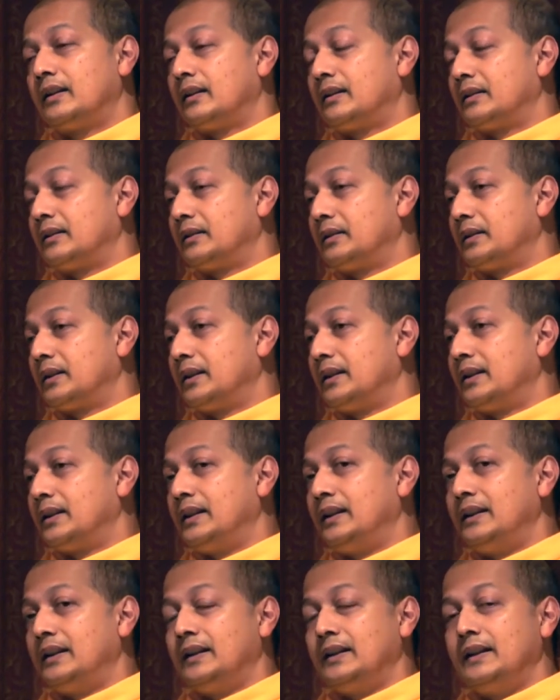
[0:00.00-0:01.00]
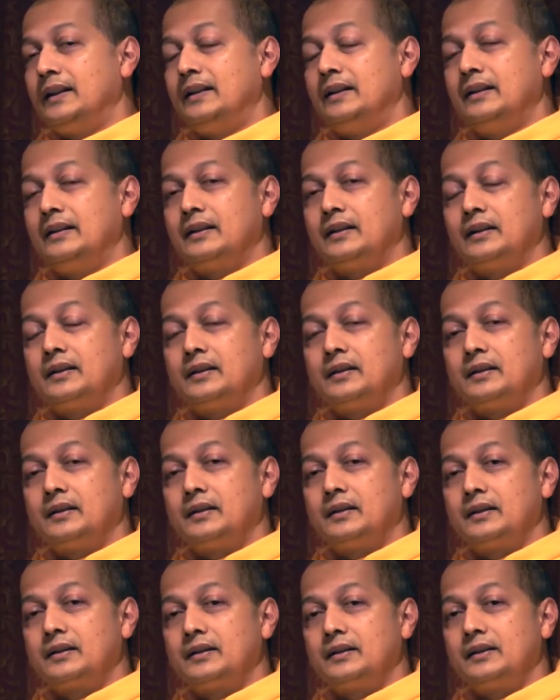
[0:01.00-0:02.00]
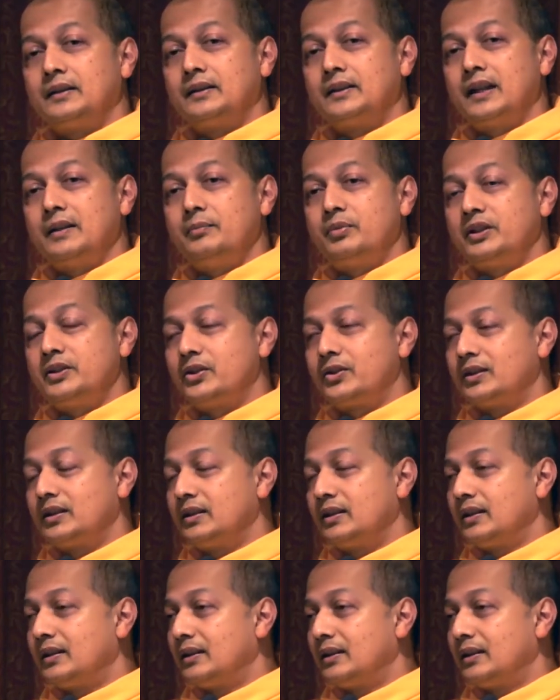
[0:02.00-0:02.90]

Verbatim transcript: uh, in uh, Cambridge